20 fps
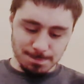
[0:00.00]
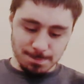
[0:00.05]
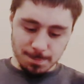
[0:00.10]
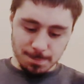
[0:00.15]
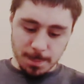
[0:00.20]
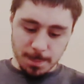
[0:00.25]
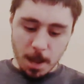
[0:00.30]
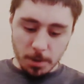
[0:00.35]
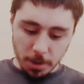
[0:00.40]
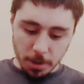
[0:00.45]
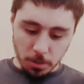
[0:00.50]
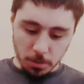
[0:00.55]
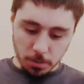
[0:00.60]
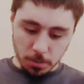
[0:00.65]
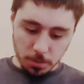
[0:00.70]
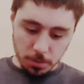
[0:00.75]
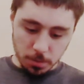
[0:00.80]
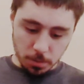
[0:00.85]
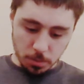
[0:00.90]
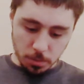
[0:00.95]
There we go.
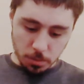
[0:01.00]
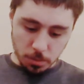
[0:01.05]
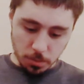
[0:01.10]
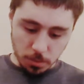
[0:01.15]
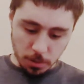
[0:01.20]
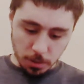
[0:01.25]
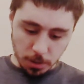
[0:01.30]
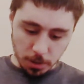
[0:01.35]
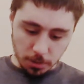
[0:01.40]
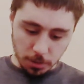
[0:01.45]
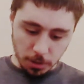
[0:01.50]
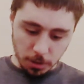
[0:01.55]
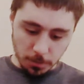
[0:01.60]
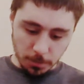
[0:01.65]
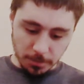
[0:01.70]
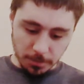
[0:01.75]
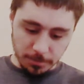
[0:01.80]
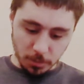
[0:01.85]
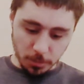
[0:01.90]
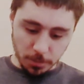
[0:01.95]
Just got a bit
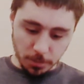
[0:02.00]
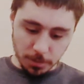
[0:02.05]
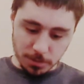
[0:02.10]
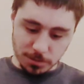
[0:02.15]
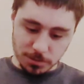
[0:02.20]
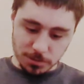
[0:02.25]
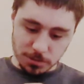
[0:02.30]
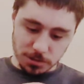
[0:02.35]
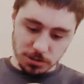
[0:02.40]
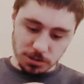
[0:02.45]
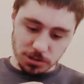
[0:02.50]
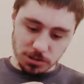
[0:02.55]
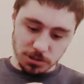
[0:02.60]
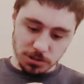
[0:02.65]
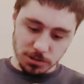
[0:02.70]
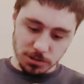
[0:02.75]
of it open. Let's see.